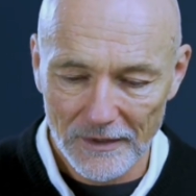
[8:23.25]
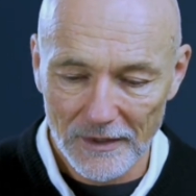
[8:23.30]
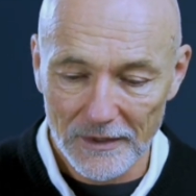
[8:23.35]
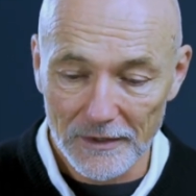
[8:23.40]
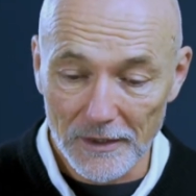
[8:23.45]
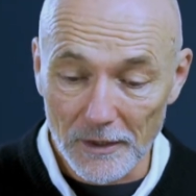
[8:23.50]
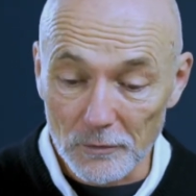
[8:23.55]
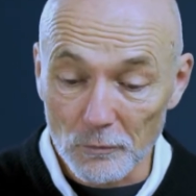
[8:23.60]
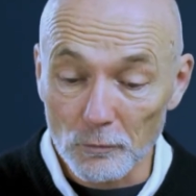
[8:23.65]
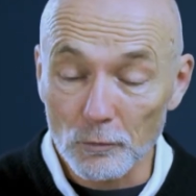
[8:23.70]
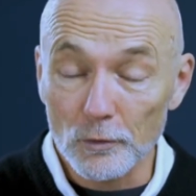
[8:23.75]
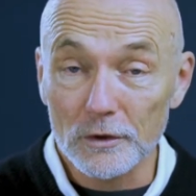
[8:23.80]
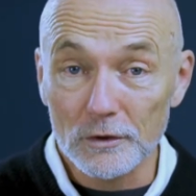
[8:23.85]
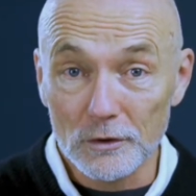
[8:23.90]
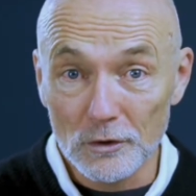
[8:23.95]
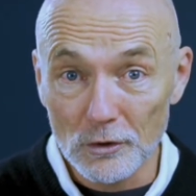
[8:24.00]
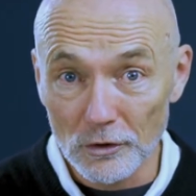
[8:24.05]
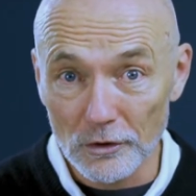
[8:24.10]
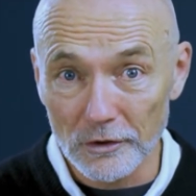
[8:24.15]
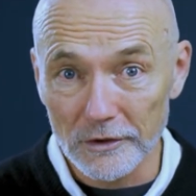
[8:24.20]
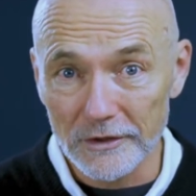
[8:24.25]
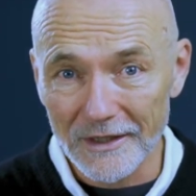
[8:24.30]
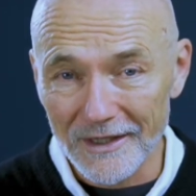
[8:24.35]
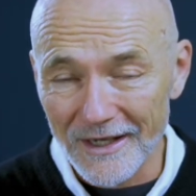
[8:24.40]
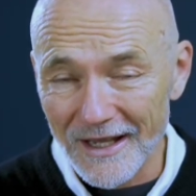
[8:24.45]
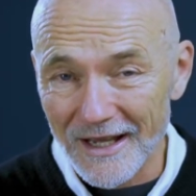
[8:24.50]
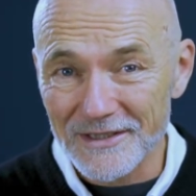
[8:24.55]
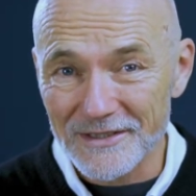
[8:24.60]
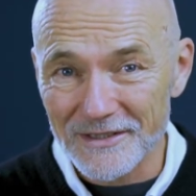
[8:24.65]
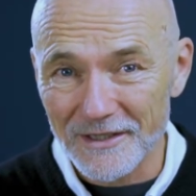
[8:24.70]
Now the word good, it
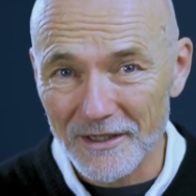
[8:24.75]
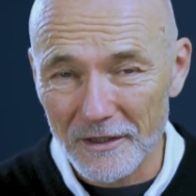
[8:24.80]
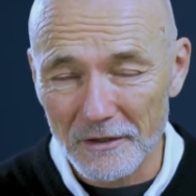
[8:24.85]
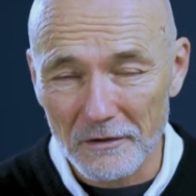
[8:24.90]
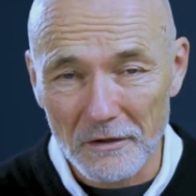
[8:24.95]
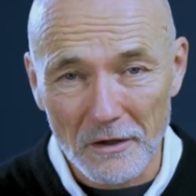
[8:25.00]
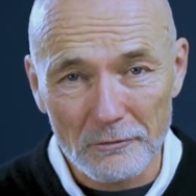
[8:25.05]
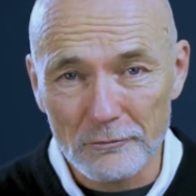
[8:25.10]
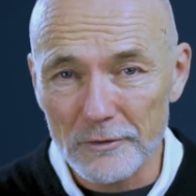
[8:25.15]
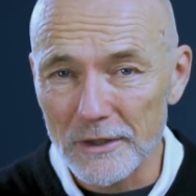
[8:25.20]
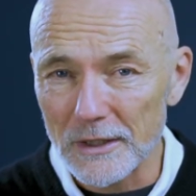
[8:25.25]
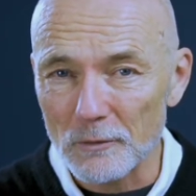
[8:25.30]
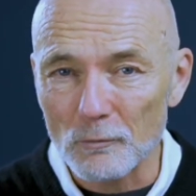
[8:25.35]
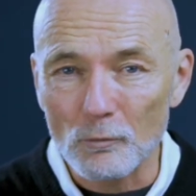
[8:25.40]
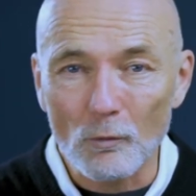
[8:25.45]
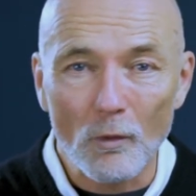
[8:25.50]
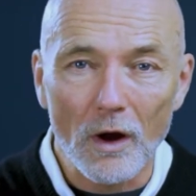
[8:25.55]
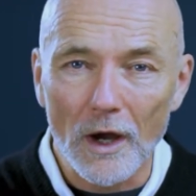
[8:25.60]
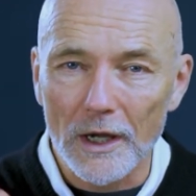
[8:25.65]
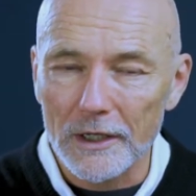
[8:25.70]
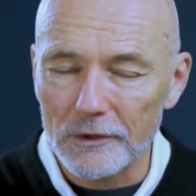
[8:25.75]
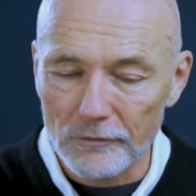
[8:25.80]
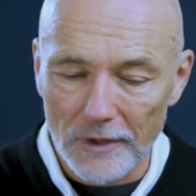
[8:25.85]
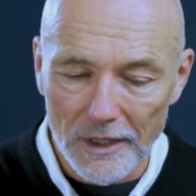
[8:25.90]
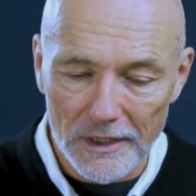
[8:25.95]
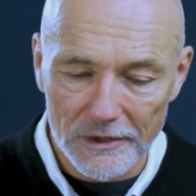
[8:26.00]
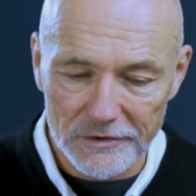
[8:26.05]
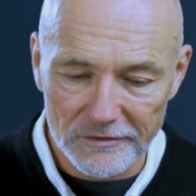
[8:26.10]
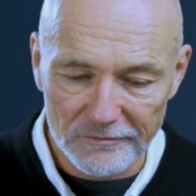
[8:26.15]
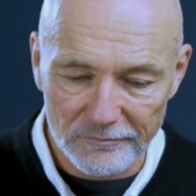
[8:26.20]
has a really wide
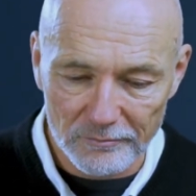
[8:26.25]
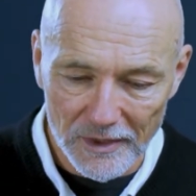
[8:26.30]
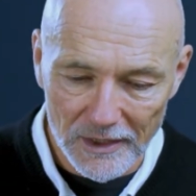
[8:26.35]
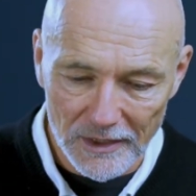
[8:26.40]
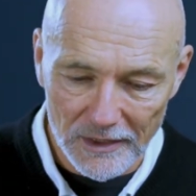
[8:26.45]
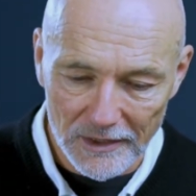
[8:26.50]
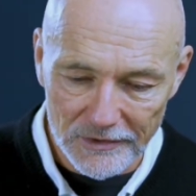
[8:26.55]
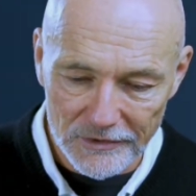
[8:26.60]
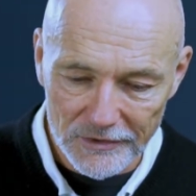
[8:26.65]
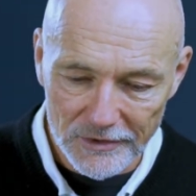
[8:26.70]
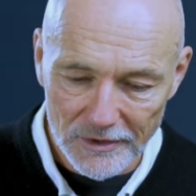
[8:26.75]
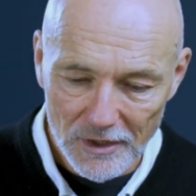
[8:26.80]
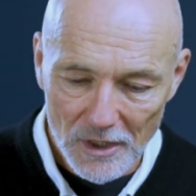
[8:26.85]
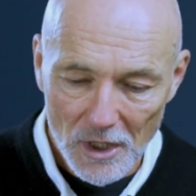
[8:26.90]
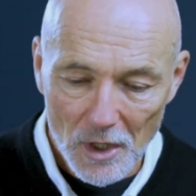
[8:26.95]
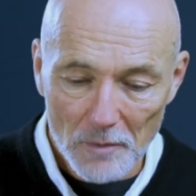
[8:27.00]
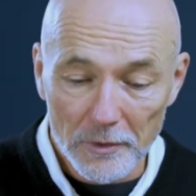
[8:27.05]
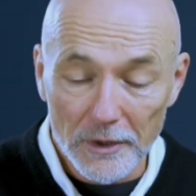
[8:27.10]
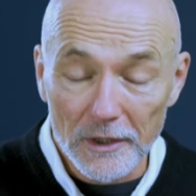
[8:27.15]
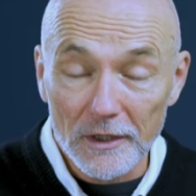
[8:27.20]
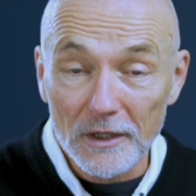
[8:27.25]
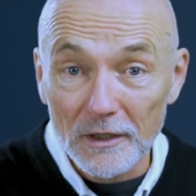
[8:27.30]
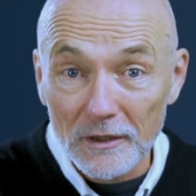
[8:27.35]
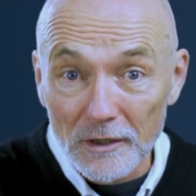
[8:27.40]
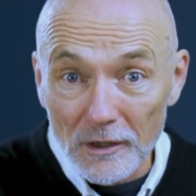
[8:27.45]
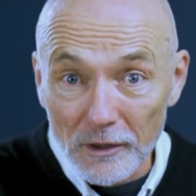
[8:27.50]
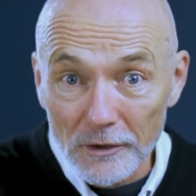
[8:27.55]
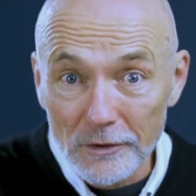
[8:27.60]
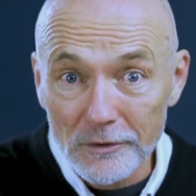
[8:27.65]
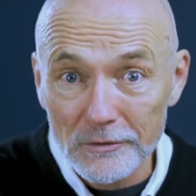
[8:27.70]
range of meanings, but it
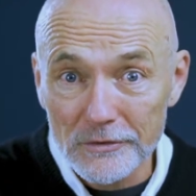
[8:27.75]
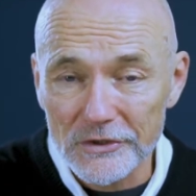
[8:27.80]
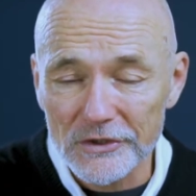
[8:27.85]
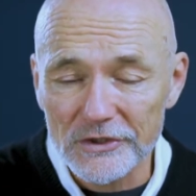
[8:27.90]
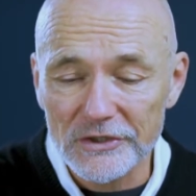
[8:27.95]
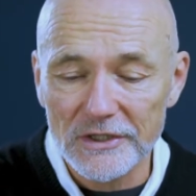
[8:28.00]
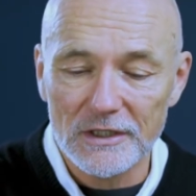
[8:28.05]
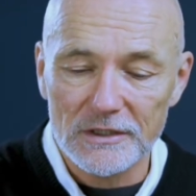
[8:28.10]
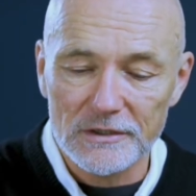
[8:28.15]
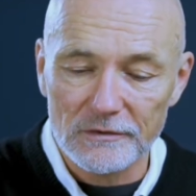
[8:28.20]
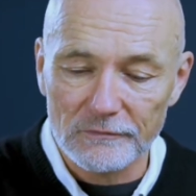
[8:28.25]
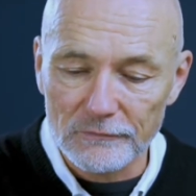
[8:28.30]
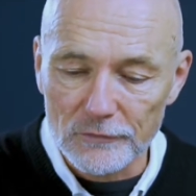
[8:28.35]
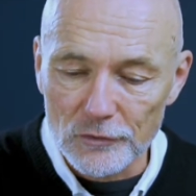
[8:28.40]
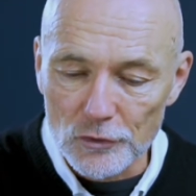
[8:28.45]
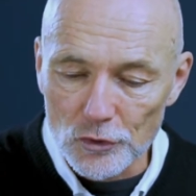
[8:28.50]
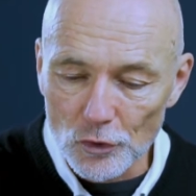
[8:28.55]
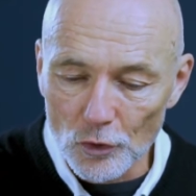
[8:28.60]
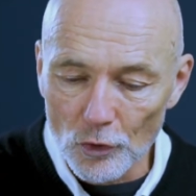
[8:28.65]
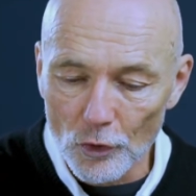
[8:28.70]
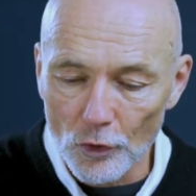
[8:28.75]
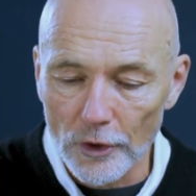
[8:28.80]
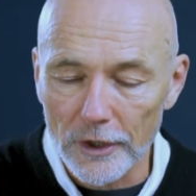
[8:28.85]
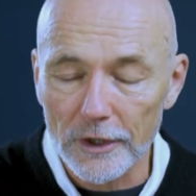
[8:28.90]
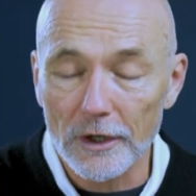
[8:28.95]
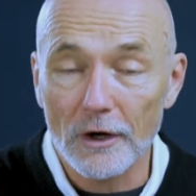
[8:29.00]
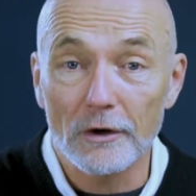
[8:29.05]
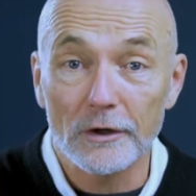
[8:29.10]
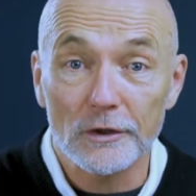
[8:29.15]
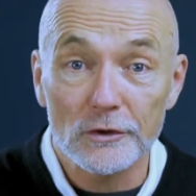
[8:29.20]
includes a sense of
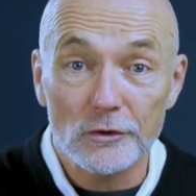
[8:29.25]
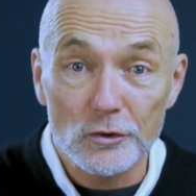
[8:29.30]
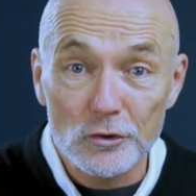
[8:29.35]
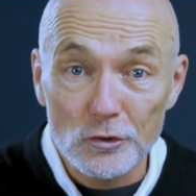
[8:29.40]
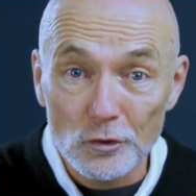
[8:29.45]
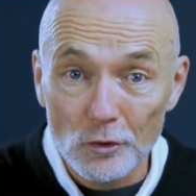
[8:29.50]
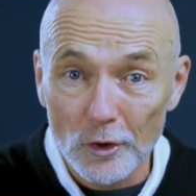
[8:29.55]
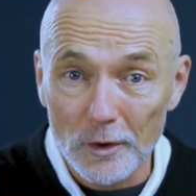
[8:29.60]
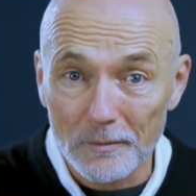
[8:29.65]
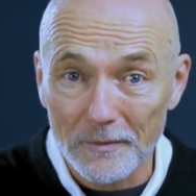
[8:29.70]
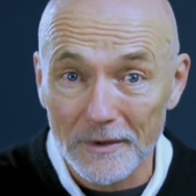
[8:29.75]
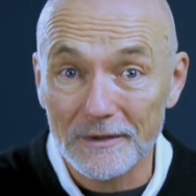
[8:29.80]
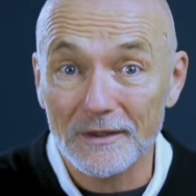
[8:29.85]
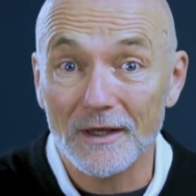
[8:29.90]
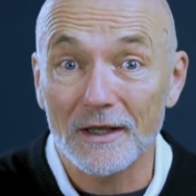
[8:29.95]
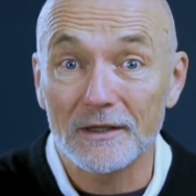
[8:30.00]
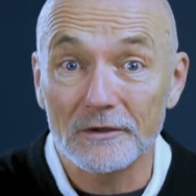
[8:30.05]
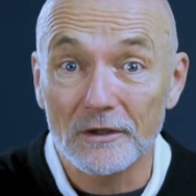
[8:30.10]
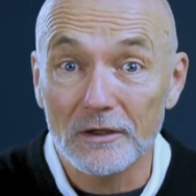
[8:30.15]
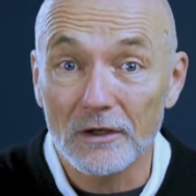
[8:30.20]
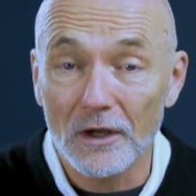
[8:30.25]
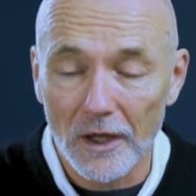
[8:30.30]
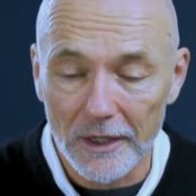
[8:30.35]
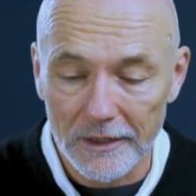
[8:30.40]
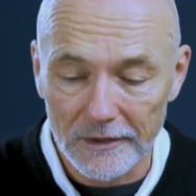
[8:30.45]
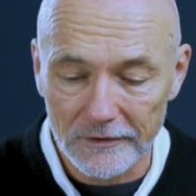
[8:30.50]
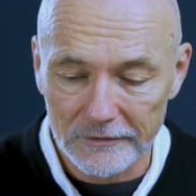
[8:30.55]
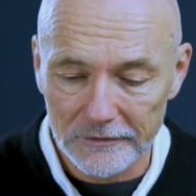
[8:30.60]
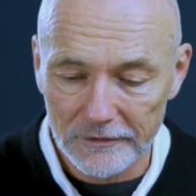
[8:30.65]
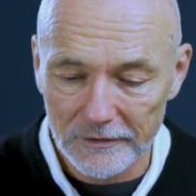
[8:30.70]
joy or enjoyment and
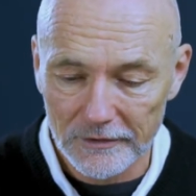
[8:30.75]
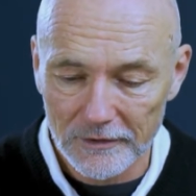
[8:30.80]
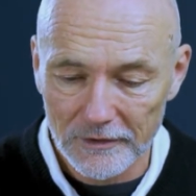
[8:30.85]
delight.